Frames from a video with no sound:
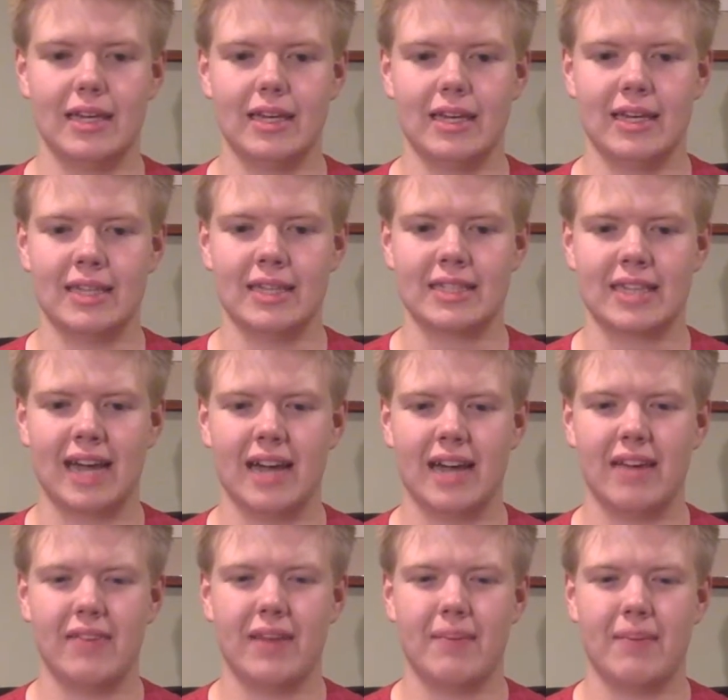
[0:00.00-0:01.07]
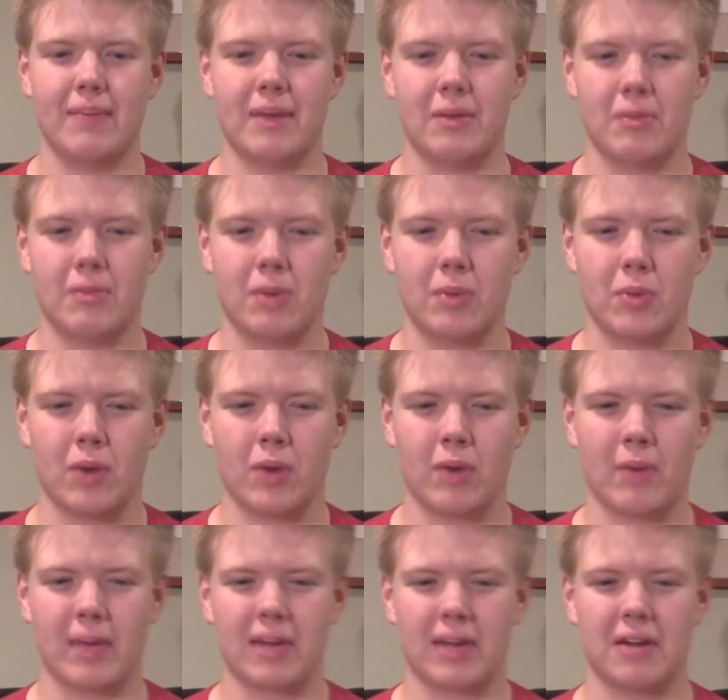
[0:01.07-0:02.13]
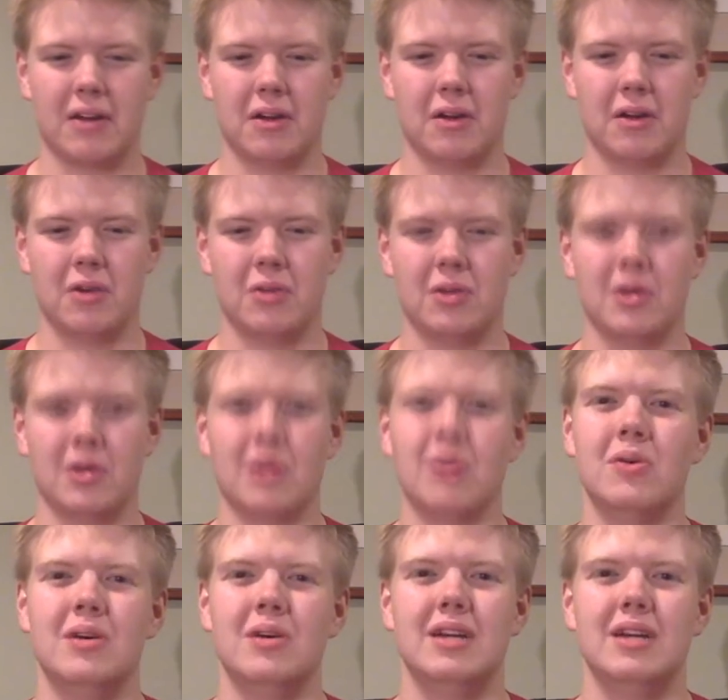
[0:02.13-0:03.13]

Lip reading: is kind of that moment where I'm like, oh no,